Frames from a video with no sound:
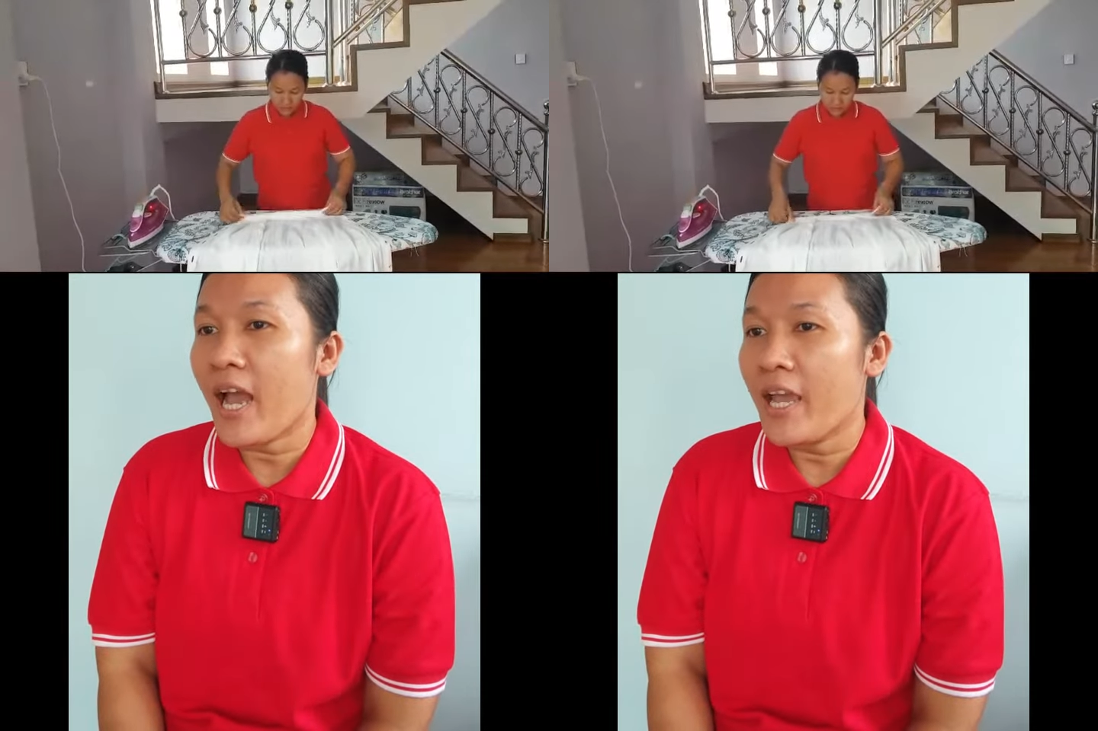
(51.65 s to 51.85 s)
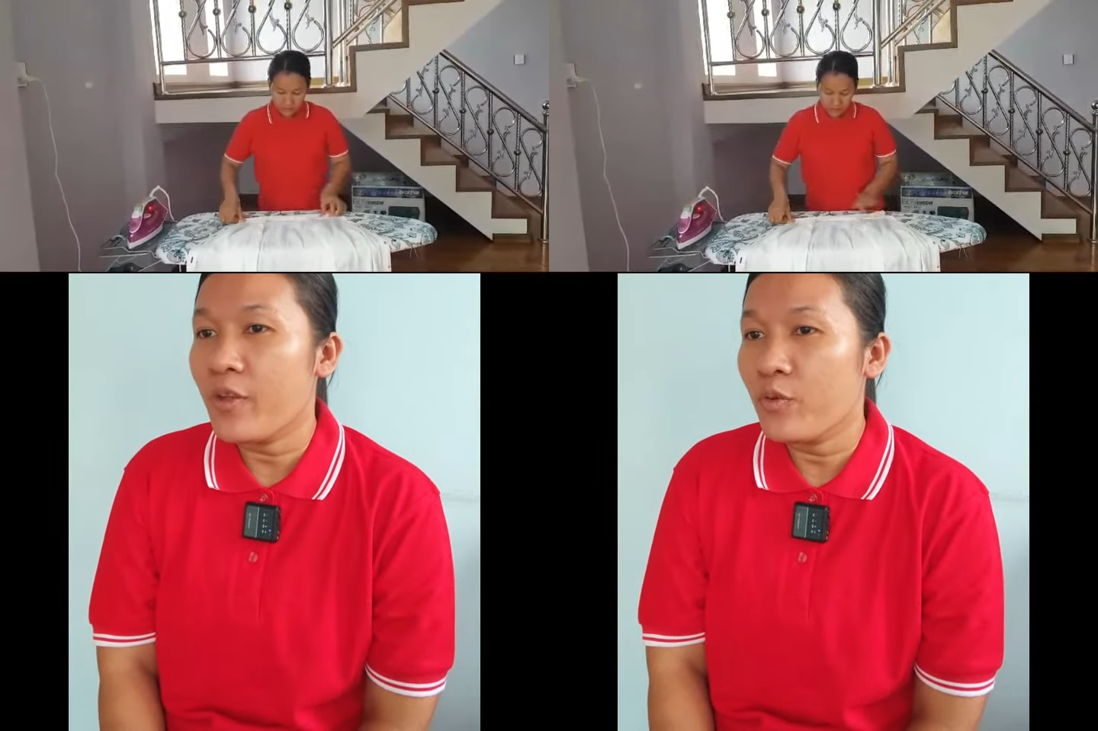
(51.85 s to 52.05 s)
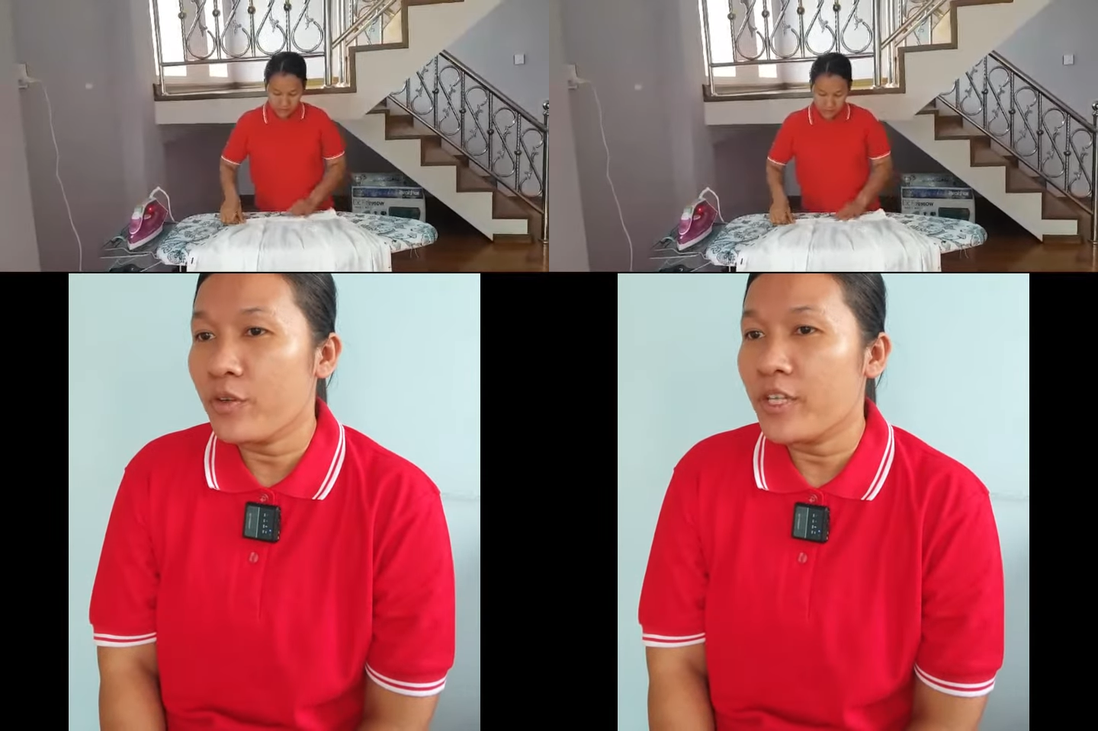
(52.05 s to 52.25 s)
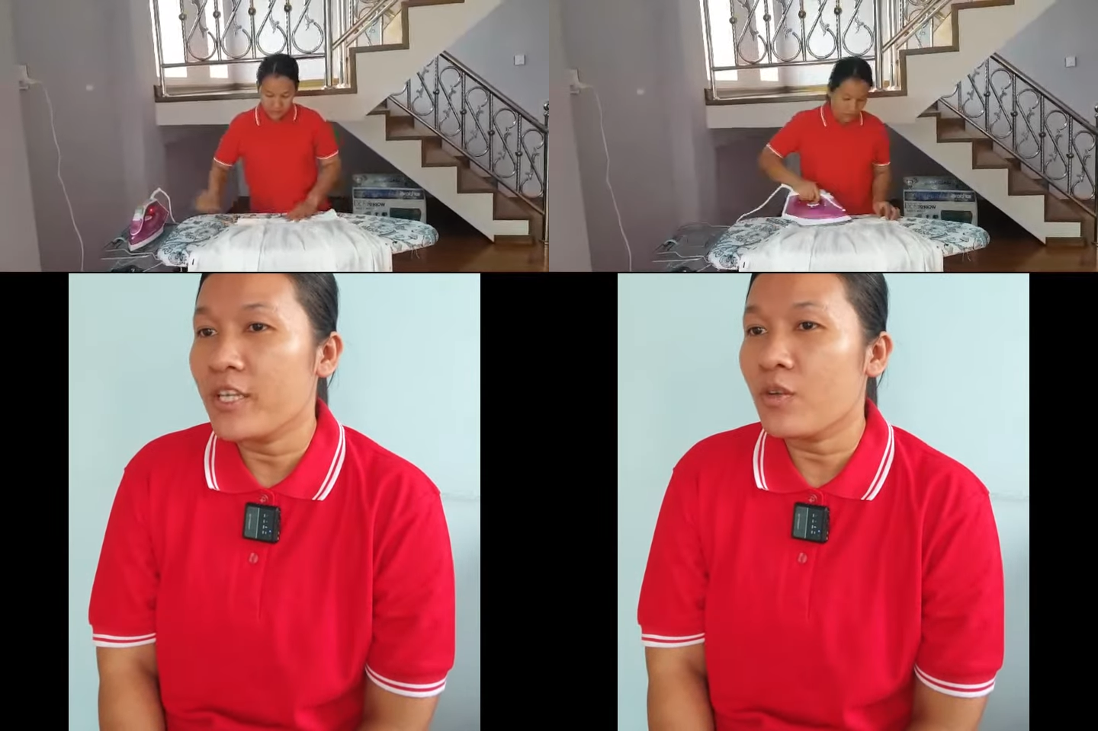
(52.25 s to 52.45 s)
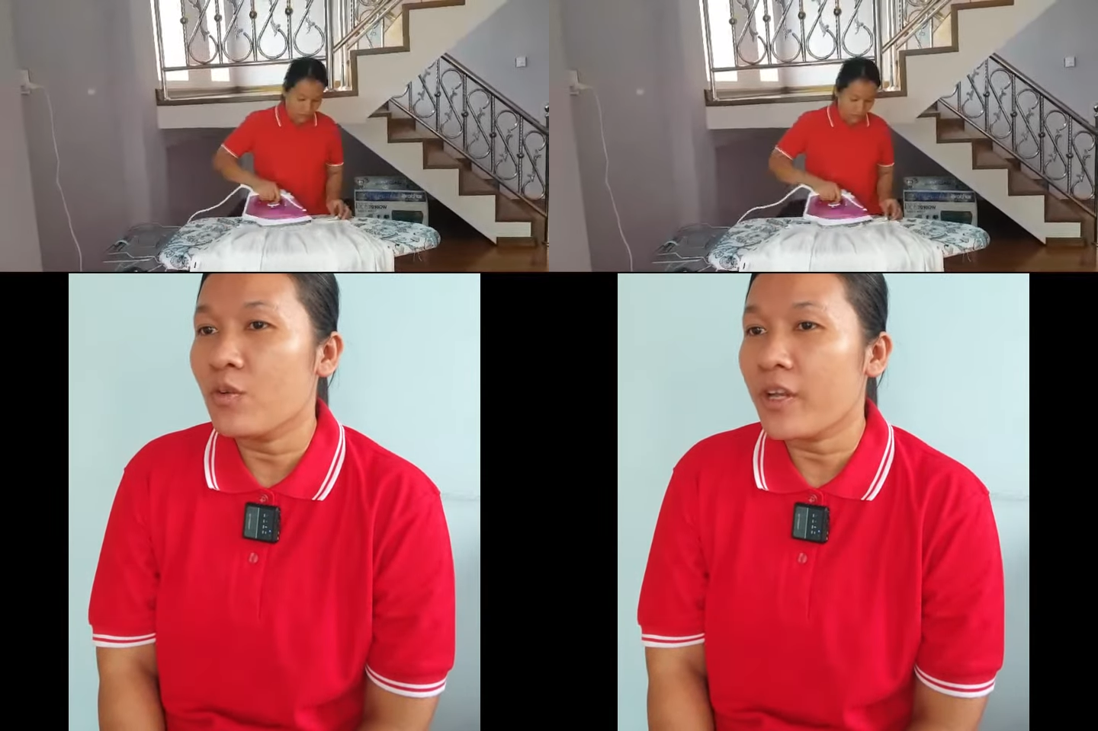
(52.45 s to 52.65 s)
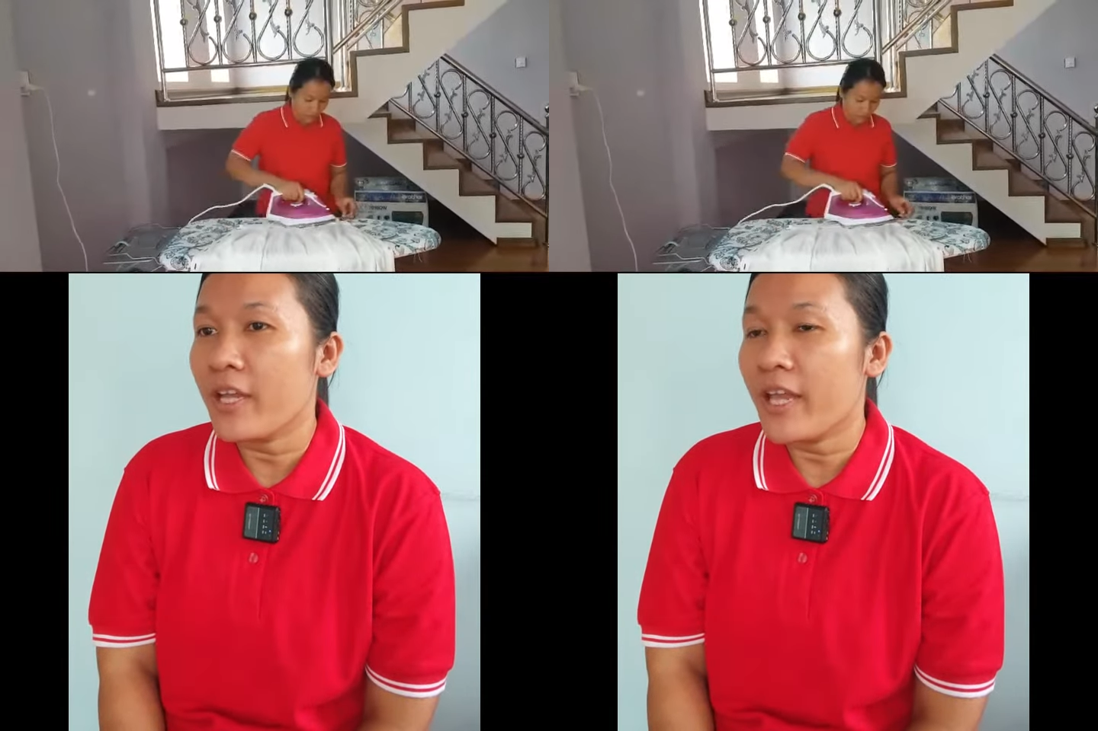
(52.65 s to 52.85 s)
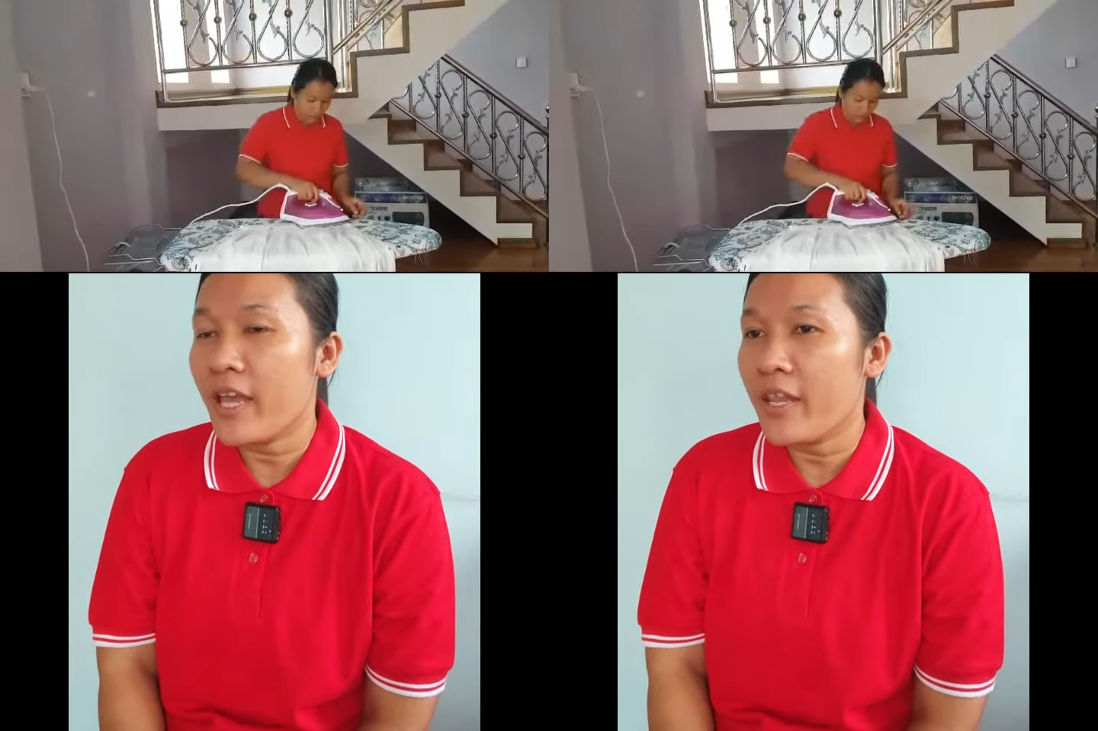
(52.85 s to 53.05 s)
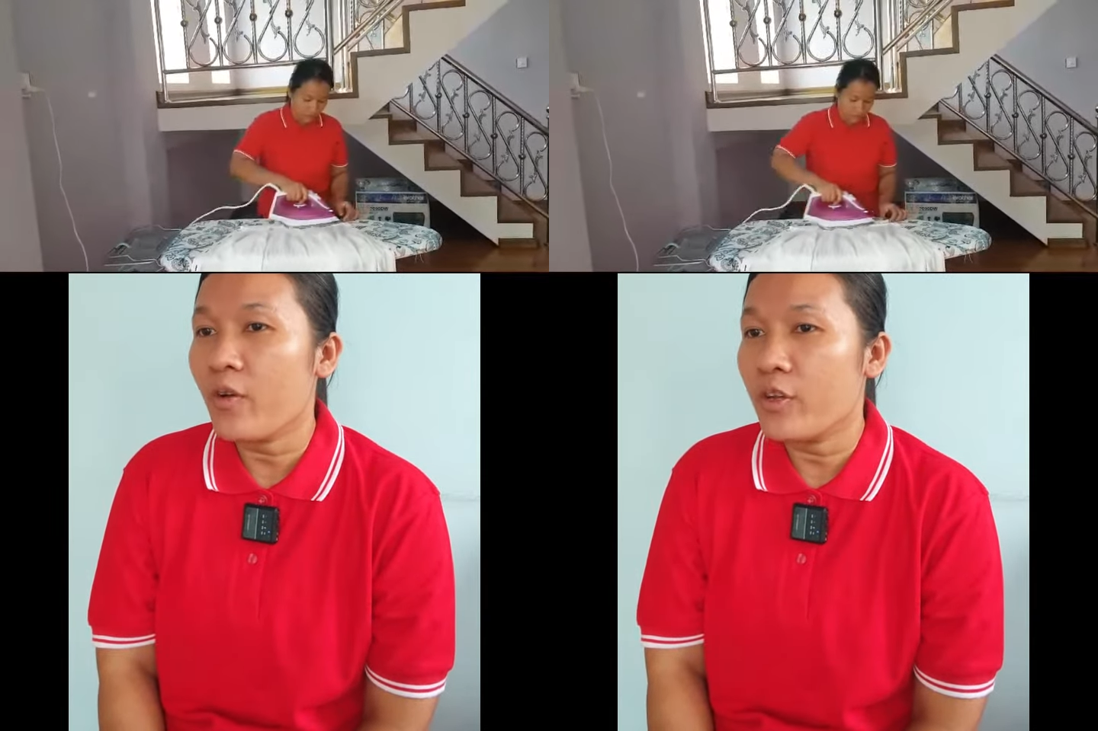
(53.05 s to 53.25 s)
ironing, cooking,
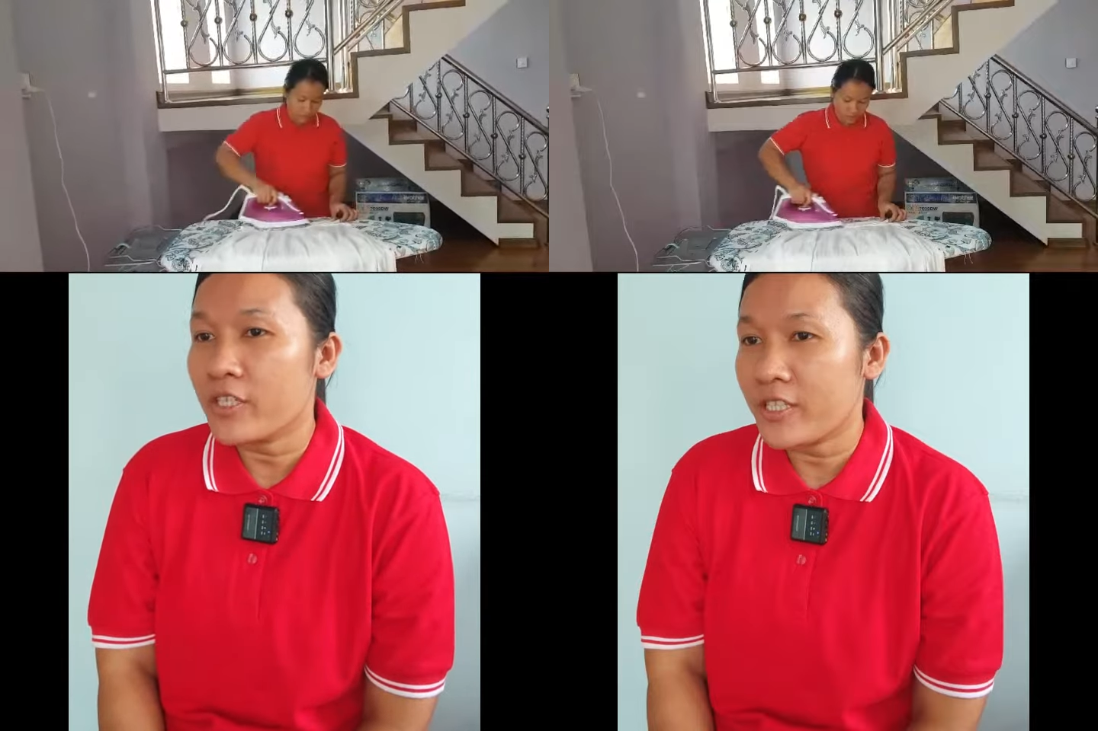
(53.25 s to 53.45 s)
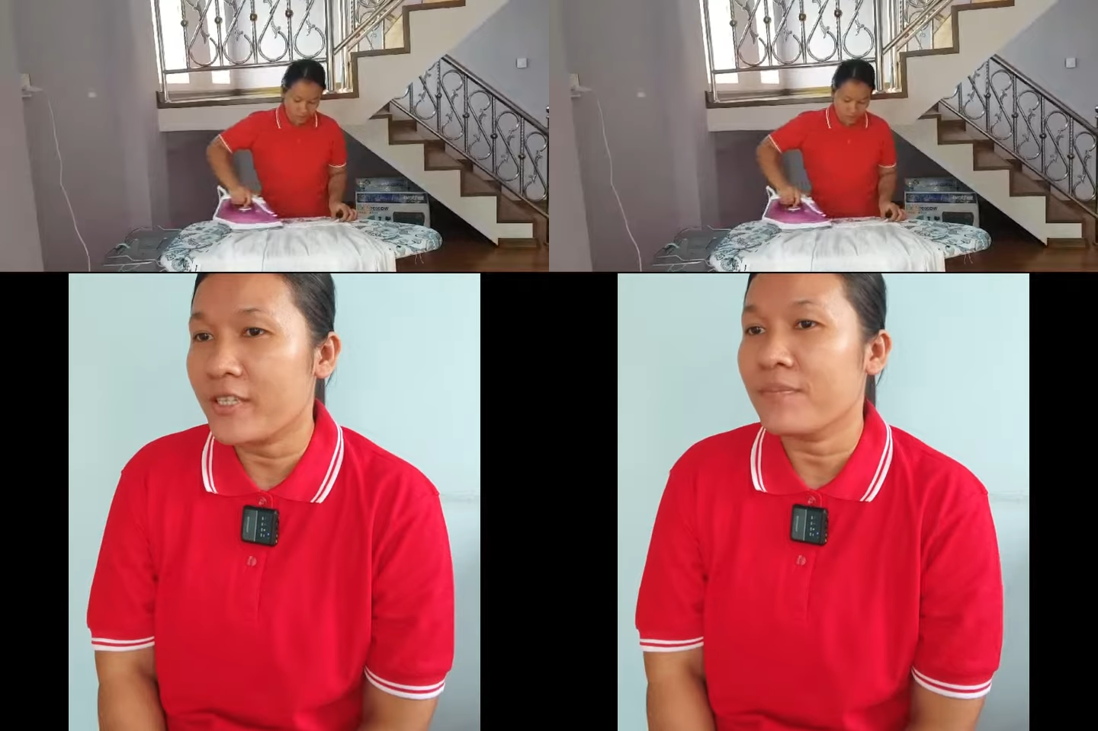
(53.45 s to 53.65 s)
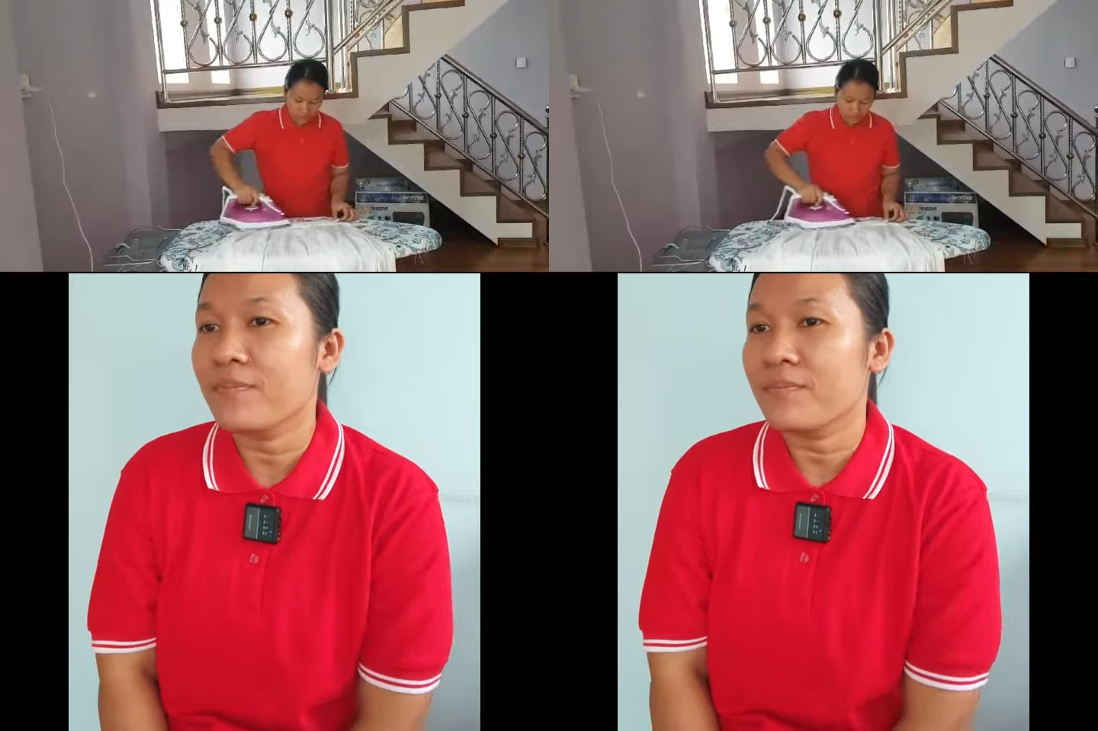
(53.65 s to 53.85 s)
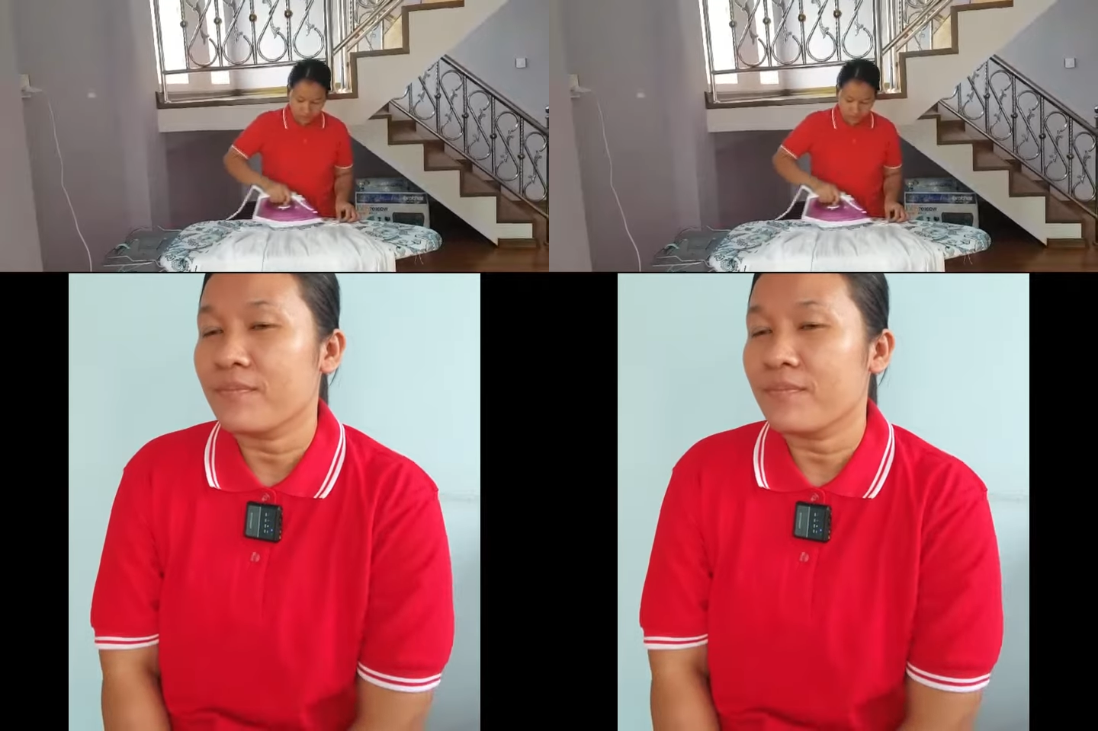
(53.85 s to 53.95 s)
and washing.